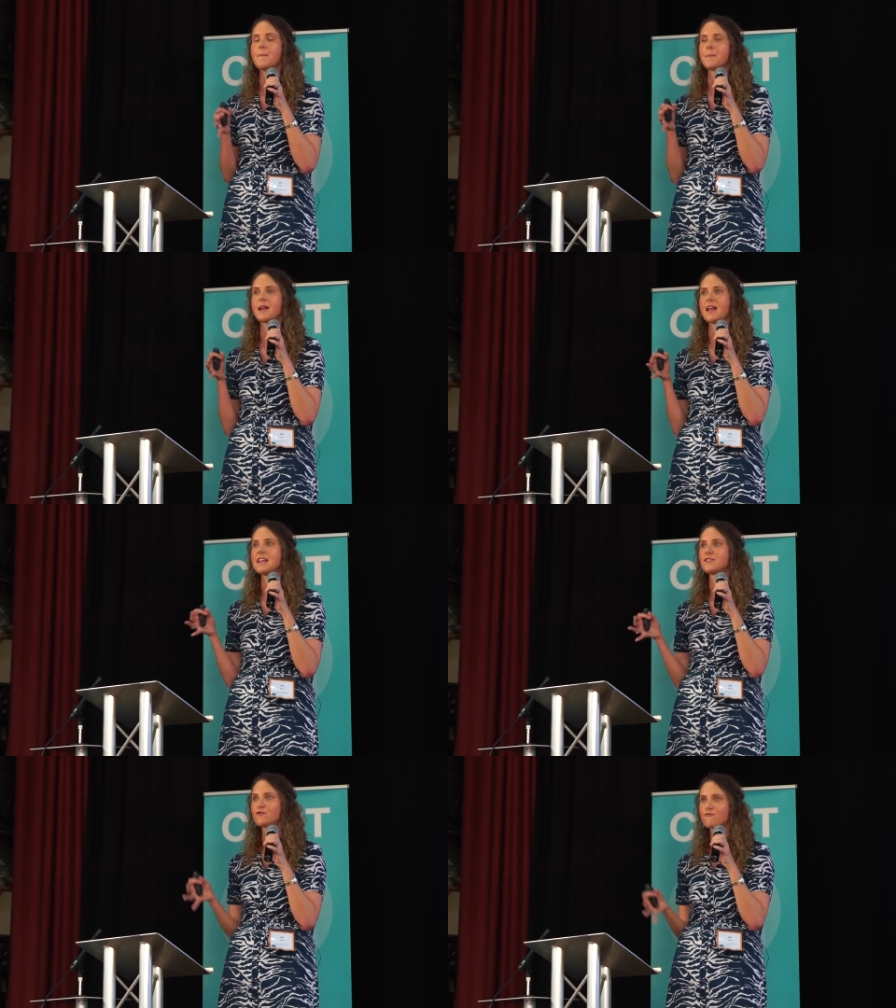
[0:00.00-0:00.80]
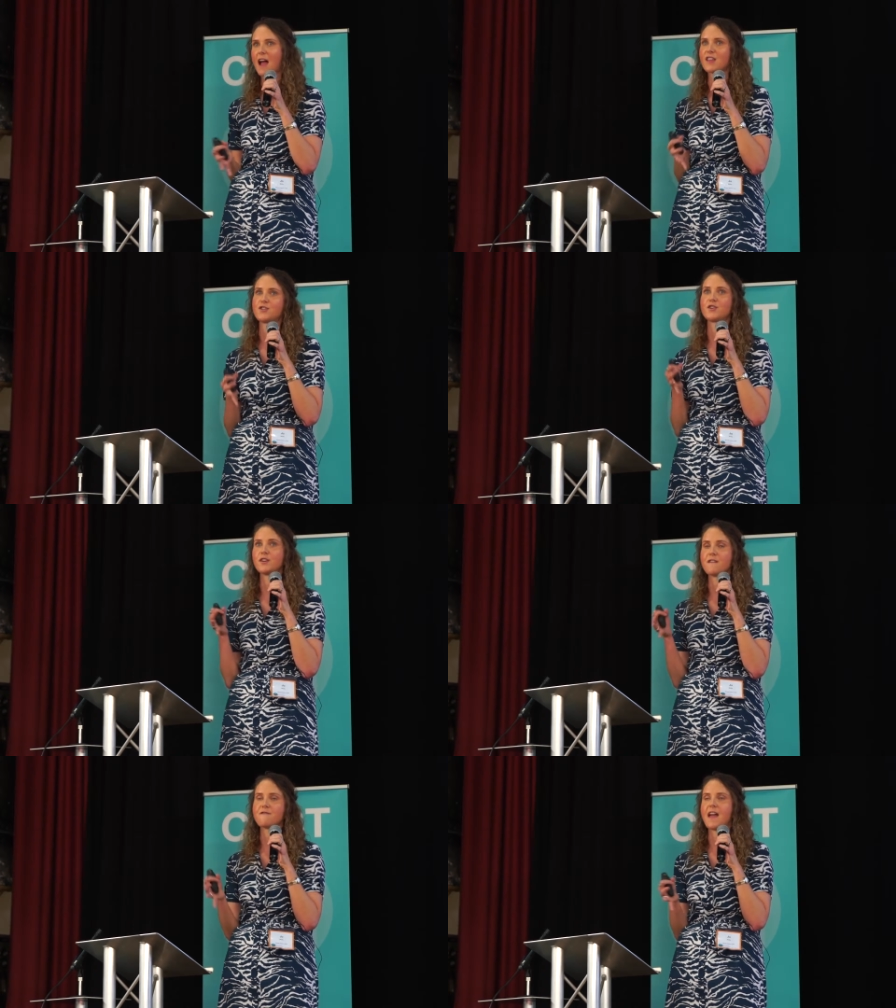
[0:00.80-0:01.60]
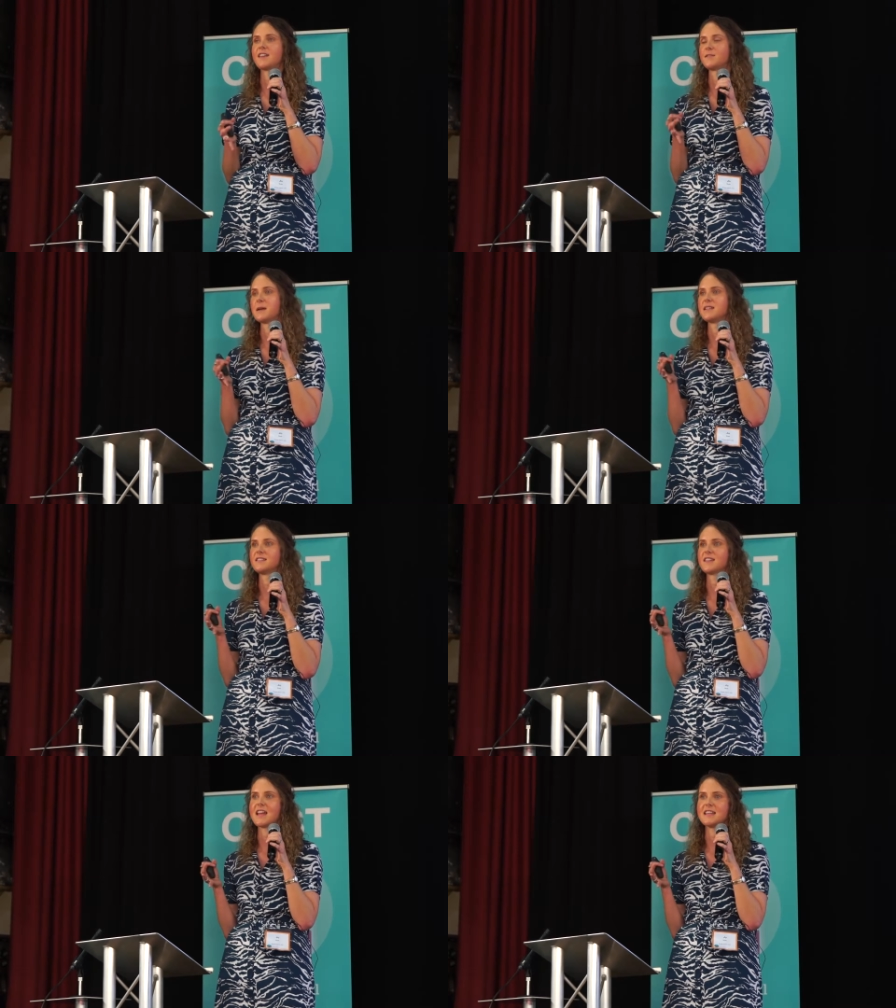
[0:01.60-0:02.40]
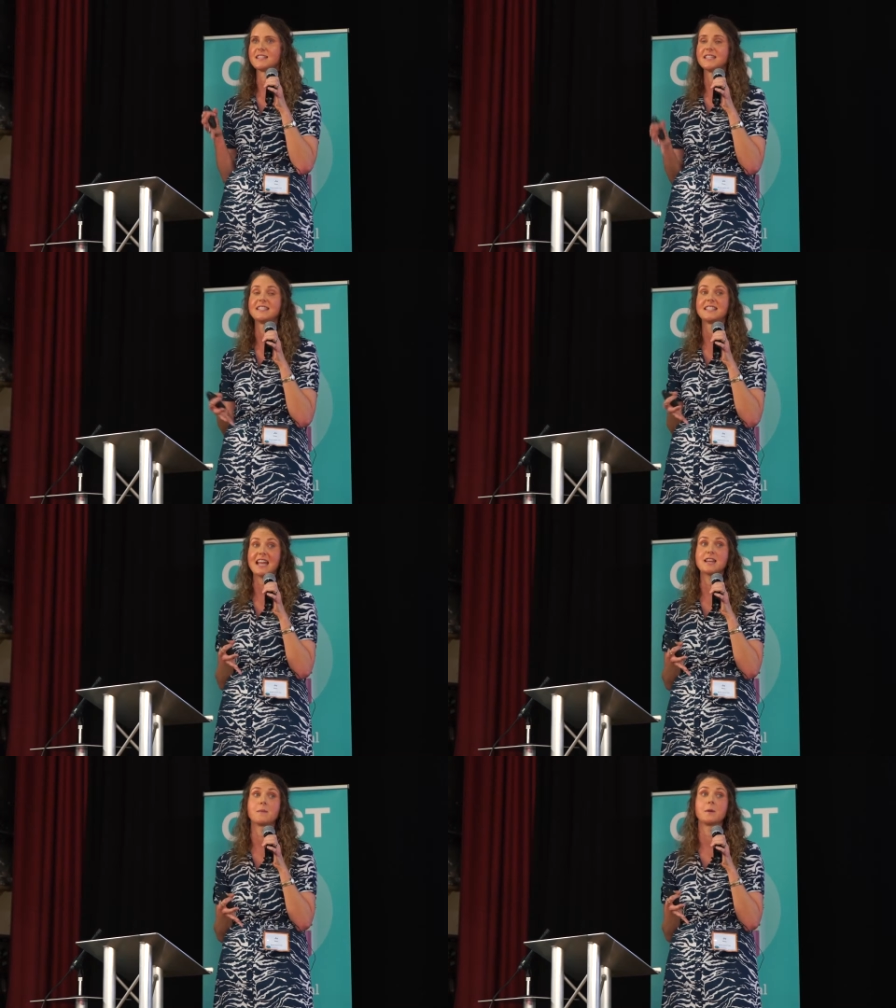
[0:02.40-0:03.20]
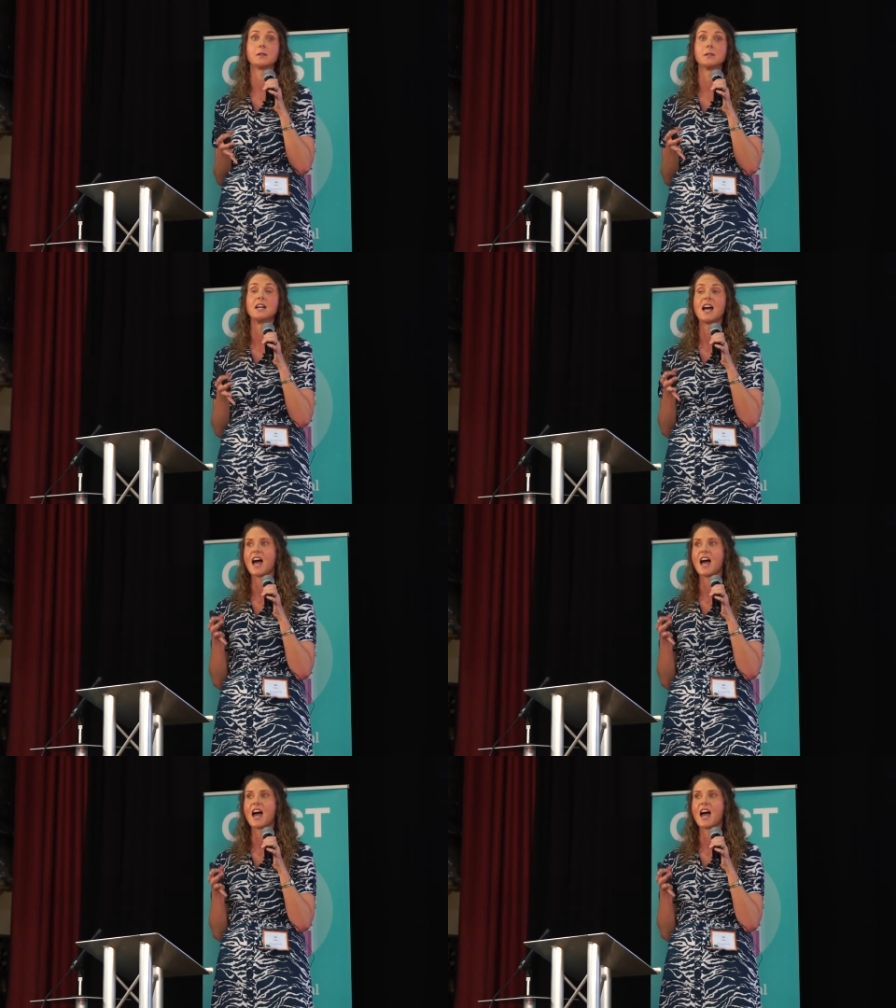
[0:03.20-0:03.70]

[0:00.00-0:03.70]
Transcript: but is gradual investment that is sustainable.